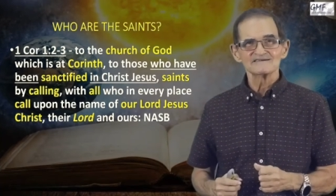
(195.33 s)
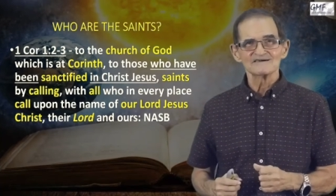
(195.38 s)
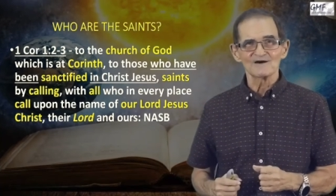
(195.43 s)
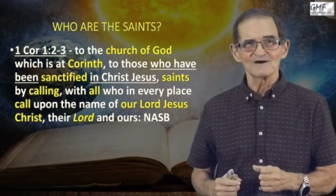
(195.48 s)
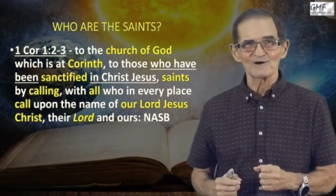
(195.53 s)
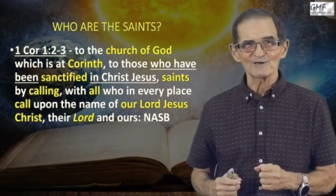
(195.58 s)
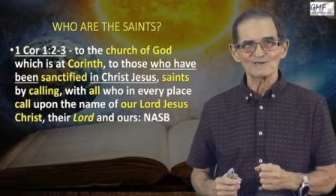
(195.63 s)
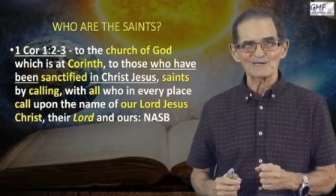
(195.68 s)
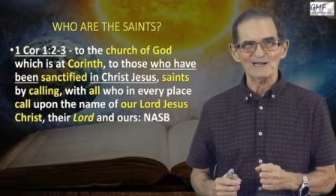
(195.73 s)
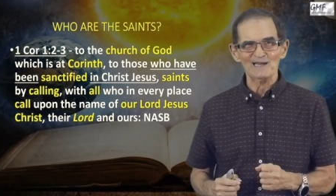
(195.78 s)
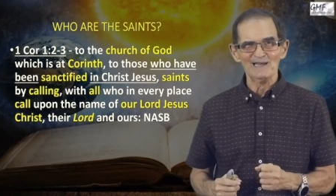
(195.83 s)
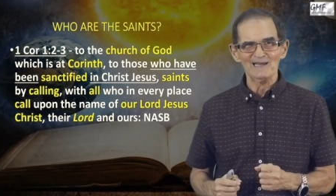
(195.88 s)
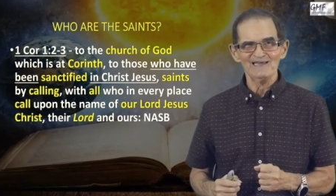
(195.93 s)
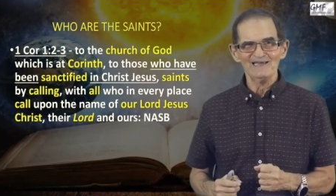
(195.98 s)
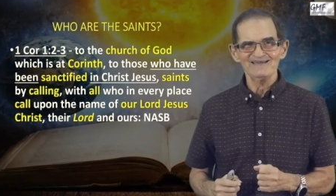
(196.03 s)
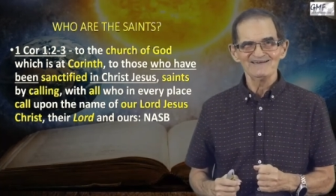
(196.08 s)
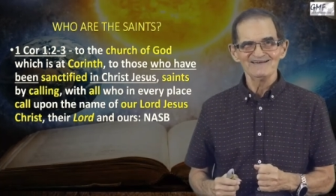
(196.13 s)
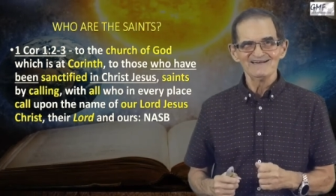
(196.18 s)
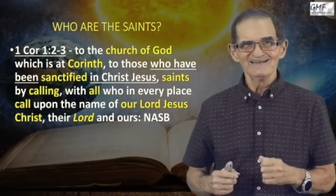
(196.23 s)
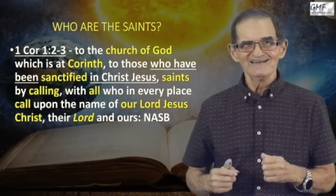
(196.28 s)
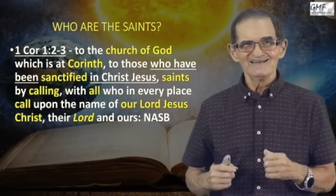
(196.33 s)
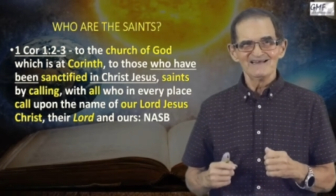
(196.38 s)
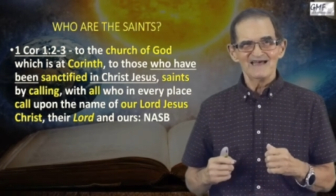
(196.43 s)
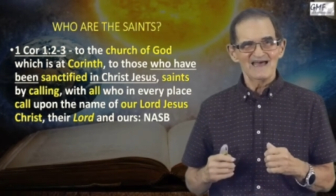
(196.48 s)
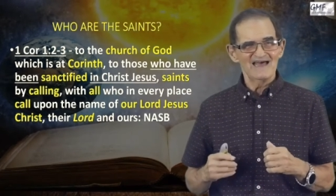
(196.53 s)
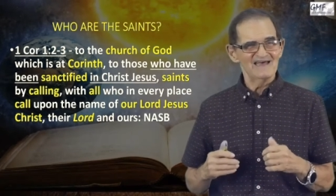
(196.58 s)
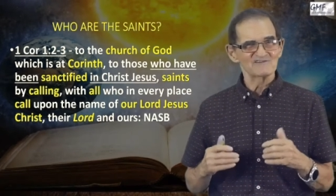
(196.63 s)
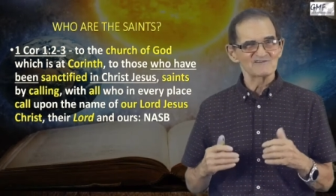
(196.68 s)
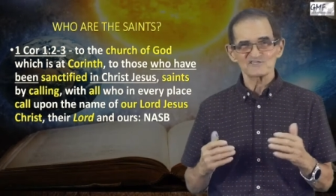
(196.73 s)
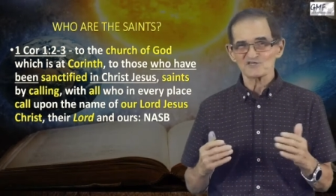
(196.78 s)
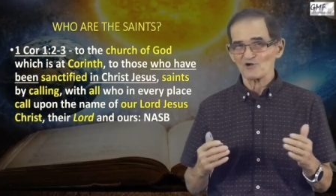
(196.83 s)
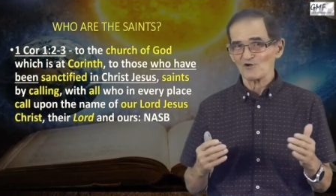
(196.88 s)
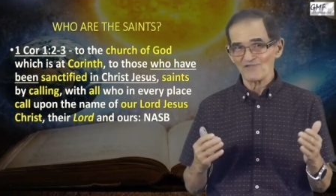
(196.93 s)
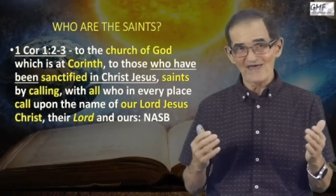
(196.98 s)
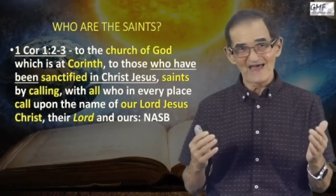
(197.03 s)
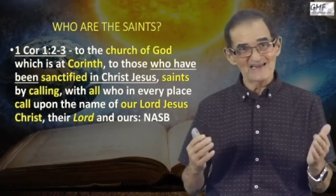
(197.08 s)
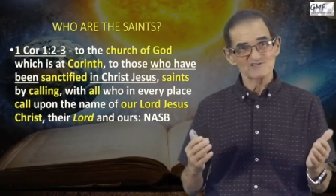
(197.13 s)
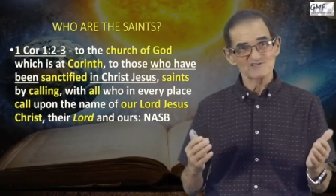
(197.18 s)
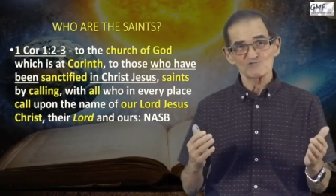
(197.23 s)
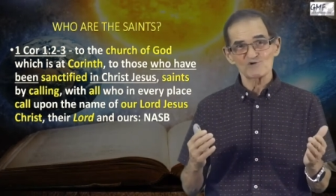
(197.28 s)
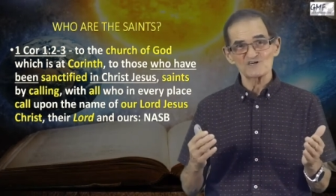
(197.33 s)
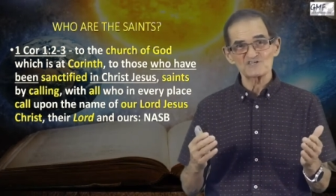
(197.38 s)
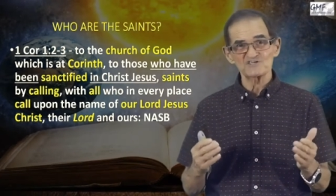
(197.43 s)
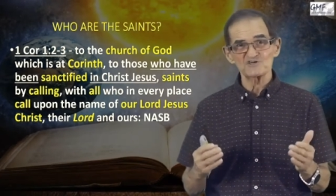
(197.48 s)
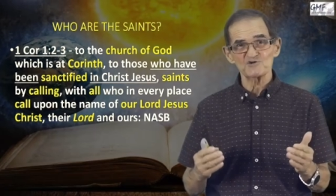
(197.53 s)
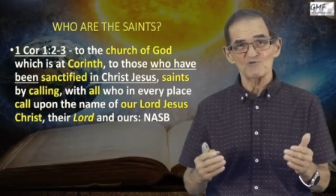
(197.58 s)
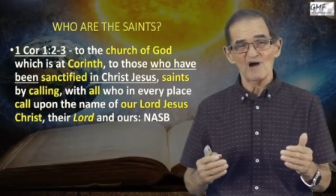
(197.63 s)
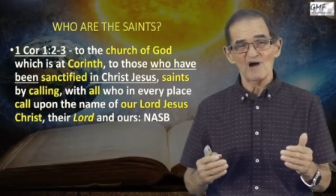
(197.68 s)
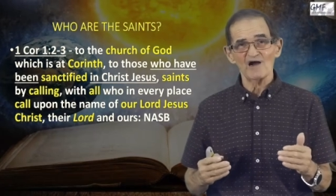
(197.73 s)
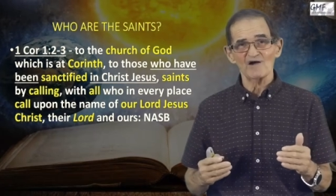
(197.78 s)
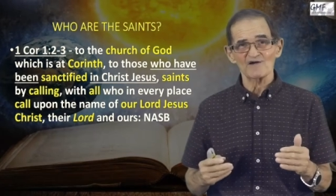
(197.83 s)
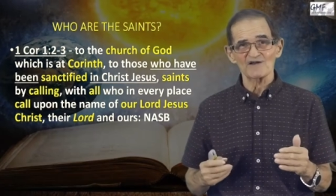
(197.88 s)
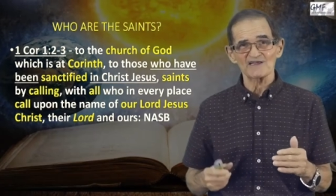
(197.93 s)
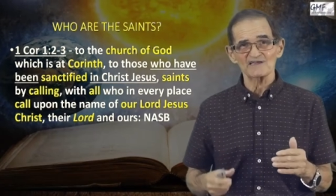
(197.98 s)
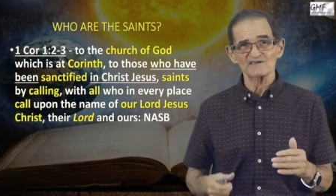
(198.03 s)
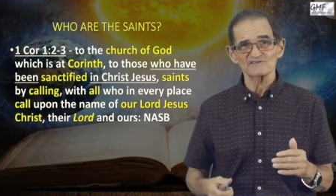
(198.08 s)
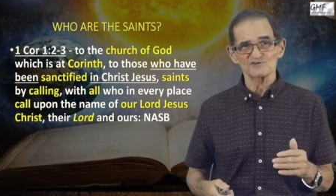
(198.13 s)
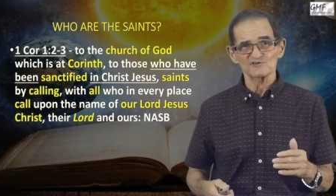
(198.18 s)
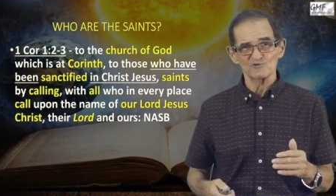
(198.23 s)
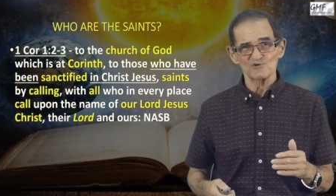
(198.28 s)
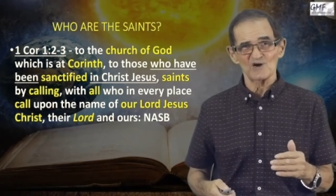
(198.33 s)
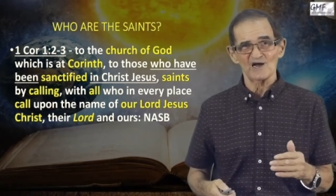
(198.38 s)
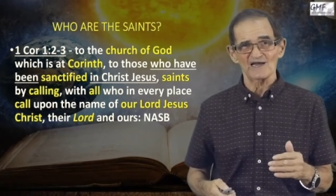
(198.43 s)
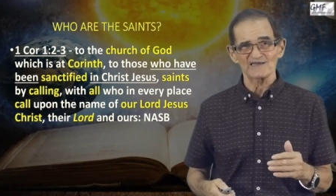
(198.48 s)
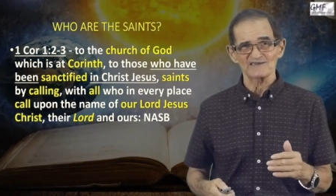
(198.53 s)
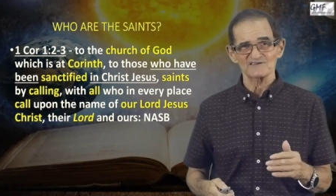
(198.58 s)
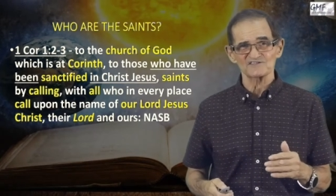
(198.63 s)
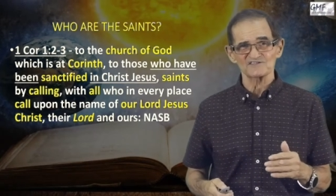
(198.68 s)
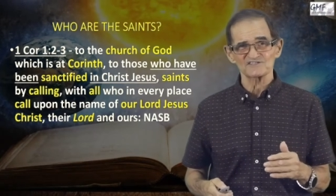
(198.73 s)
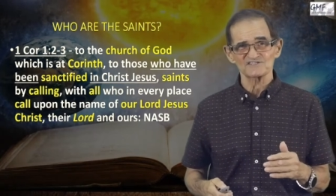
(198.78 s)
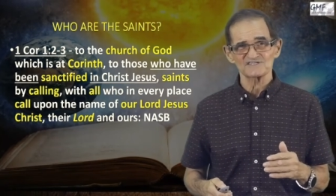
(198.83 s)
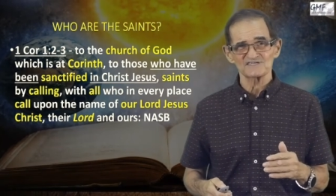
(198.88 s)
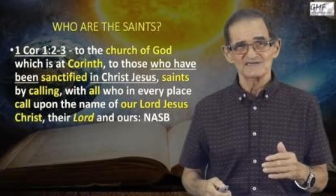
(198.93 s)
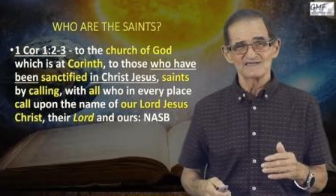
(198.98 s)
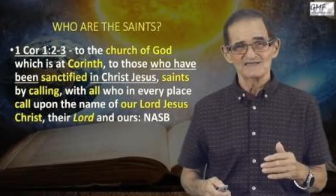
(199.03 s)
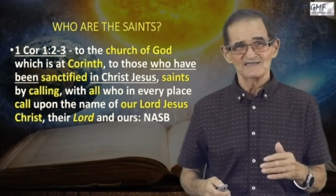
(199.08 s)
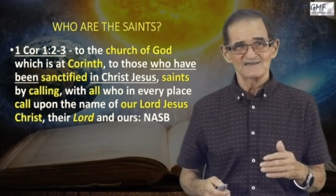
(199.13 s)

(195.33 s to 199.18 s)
Okay? And so that's what you are in Christ.